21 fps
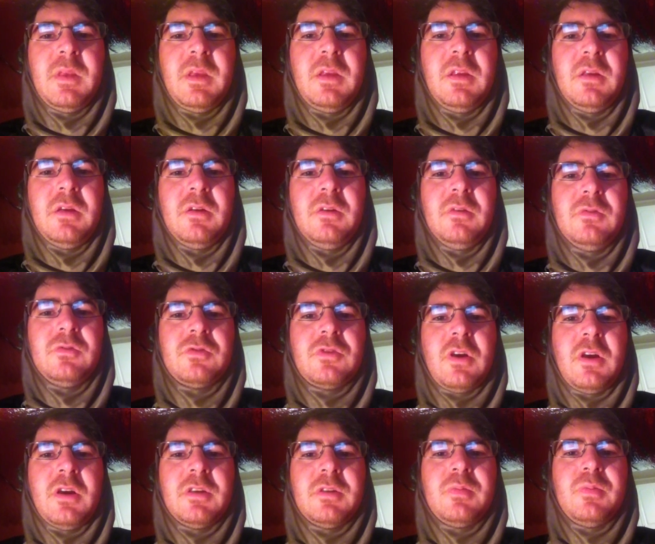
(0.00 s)
you know,
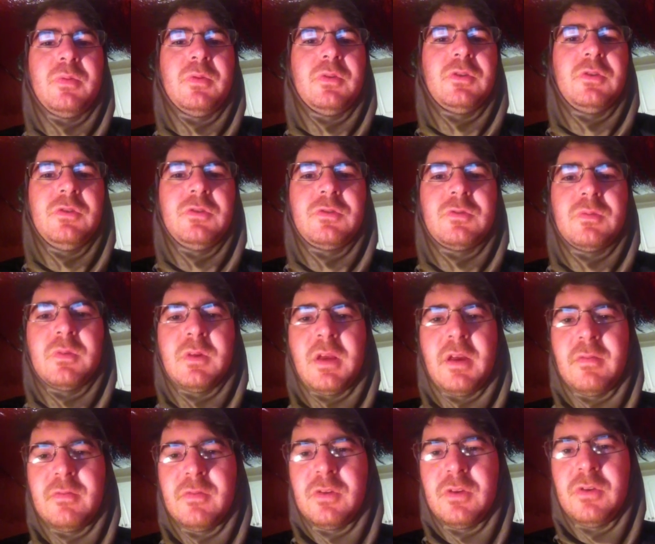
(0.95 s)
trying to produce
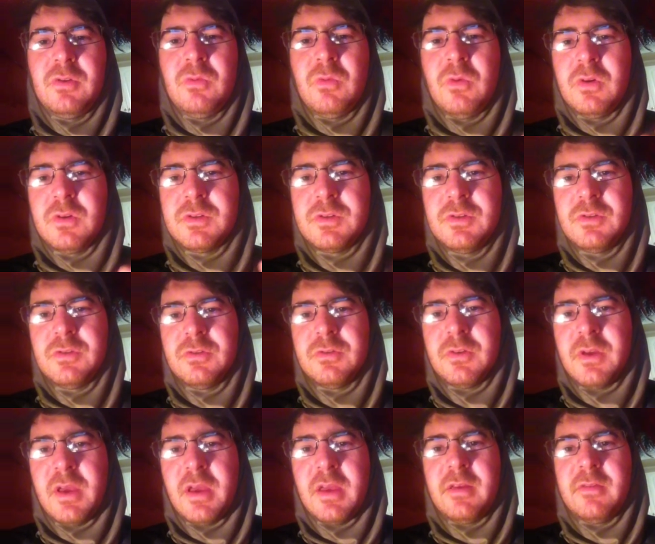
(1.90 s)
whatever you want to
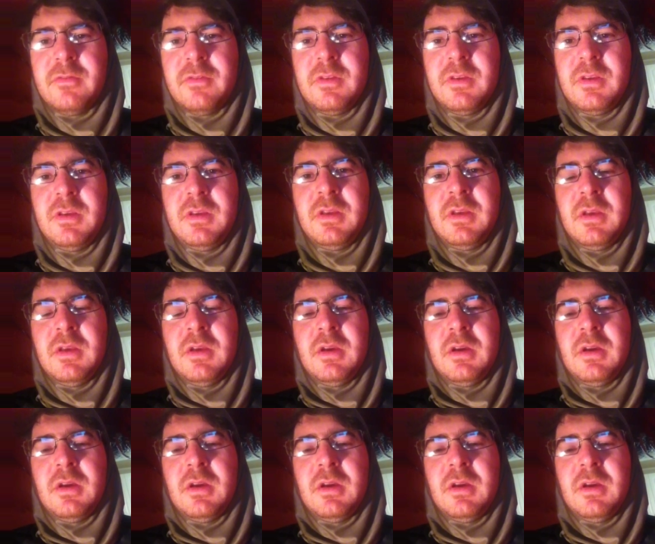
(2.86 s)
creatively.